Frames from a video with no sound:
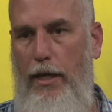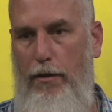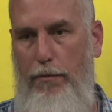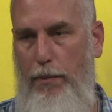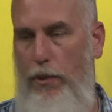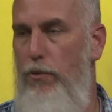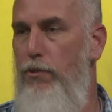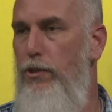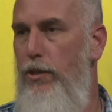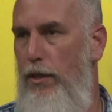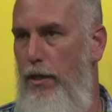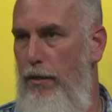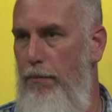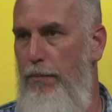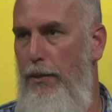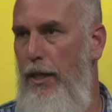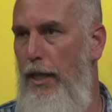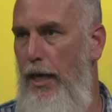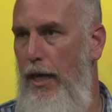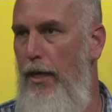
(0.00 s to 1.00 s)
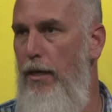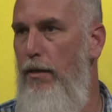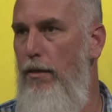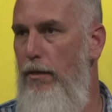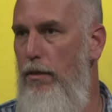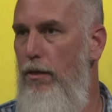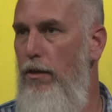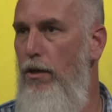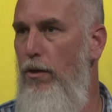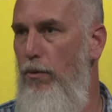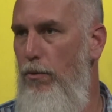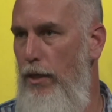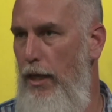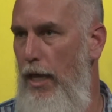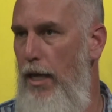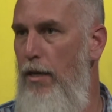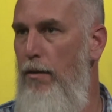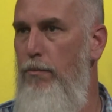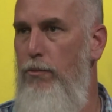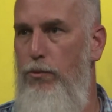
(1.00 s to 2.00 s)
and personally play,
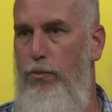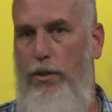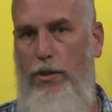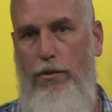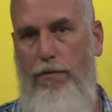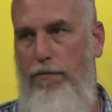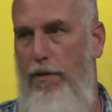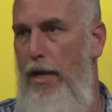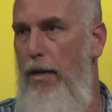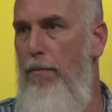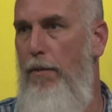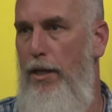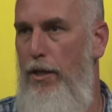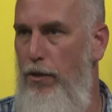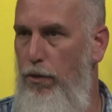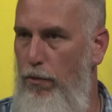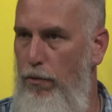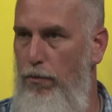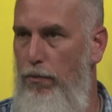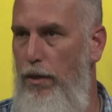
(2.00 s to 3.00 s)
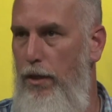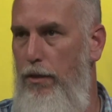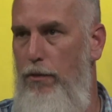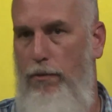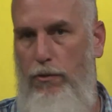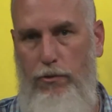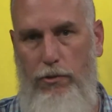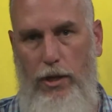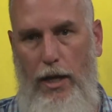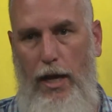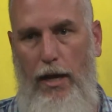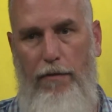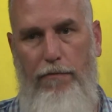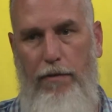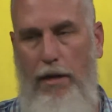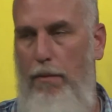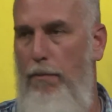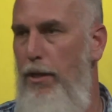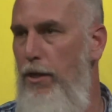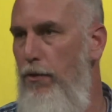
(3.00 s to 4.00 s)
games with your family. I know there's a lot
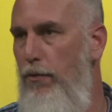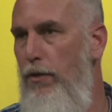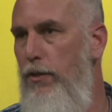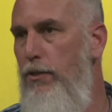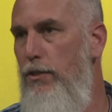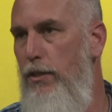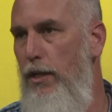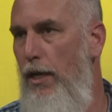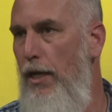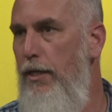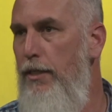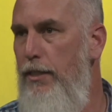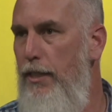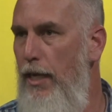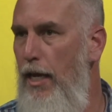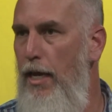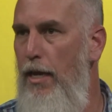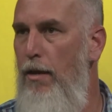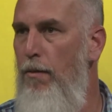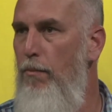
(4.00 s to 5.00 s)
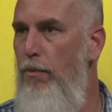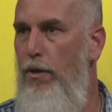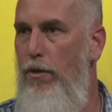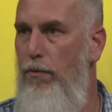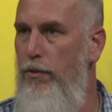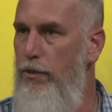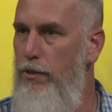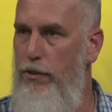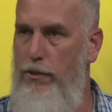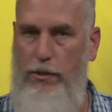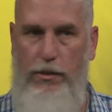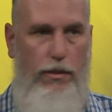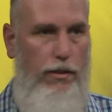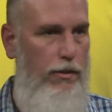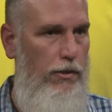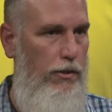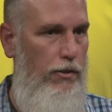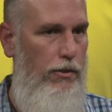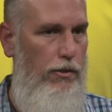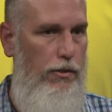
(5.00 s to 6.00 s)
of family units that like to game. Is
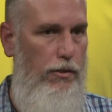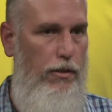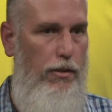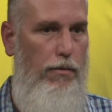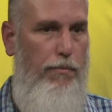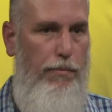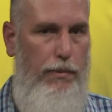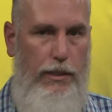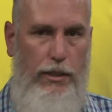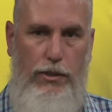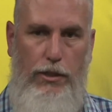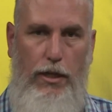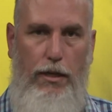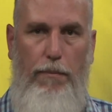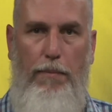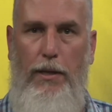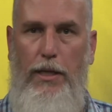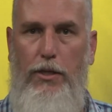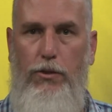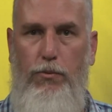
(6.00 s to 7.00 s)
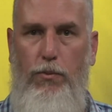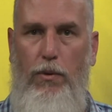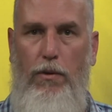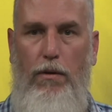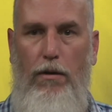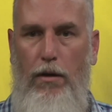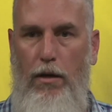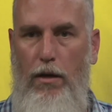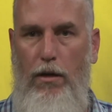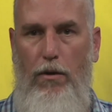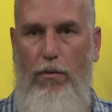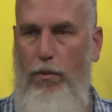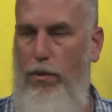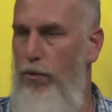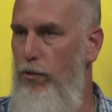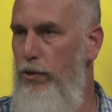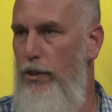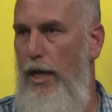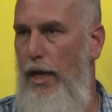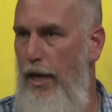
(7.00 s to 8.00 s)
this potentially a place where
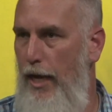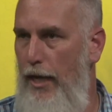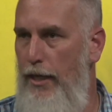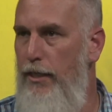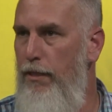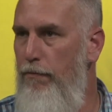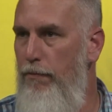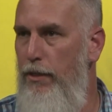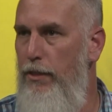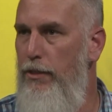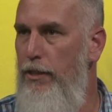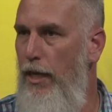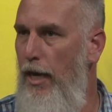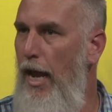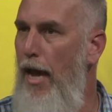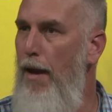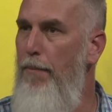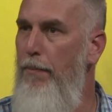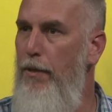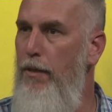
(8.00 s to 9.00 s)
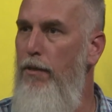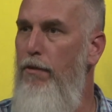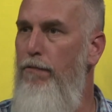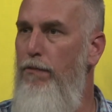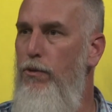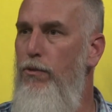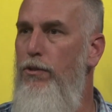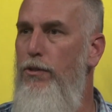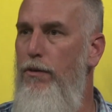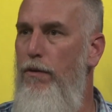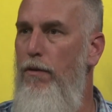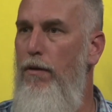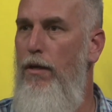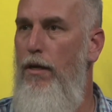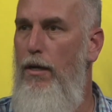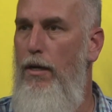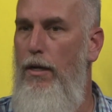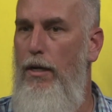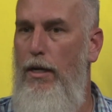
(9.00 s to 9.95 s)
those kind of activities can happen in the future?